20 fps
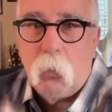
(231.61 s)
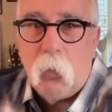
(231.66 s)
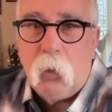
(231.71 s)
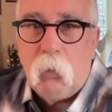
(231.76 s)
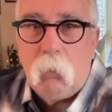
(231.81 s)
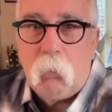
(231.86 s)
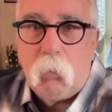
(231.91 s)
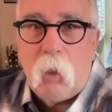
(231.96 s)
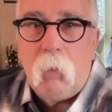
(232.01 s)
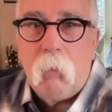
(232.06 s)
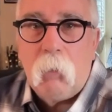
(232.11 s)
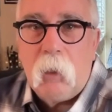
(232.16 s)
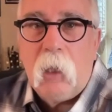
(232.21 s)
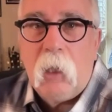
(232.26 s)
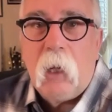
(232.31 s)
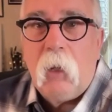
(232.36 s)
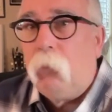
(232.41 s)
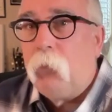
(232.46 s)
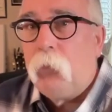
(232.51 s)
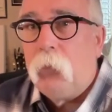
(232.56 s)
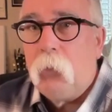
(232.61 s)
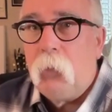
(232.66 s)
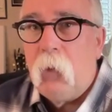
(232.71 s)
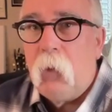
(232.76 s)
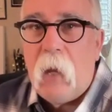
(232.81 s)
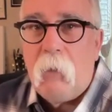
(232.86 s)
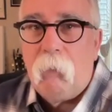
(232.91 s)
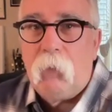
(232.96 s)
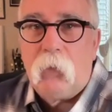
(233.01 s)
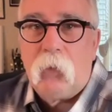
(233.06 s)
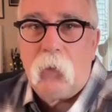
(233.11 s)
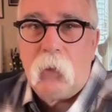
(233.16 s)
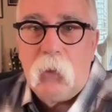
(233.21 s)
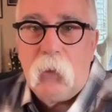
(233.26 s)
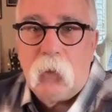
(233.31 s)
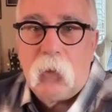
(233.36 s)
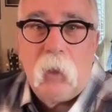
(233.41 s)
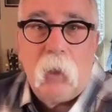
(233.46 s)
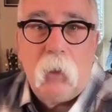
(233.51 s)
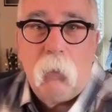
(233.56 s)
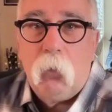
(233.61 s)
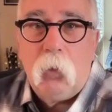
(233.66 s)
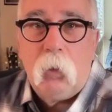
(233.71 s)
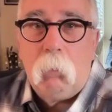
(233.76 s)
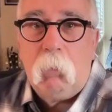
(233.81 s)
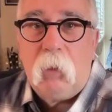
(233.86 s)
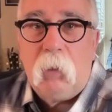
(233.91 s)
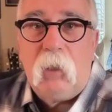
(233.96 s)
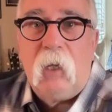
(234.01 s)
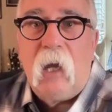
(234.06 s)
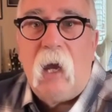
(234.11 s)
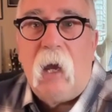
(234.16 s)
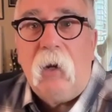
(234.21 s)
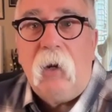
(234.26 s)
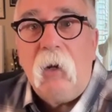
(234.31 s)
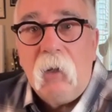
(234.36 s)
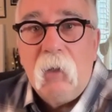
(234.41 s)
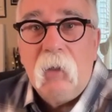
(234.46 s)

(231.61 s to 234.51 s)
we would probably get through half a season and we'd be done.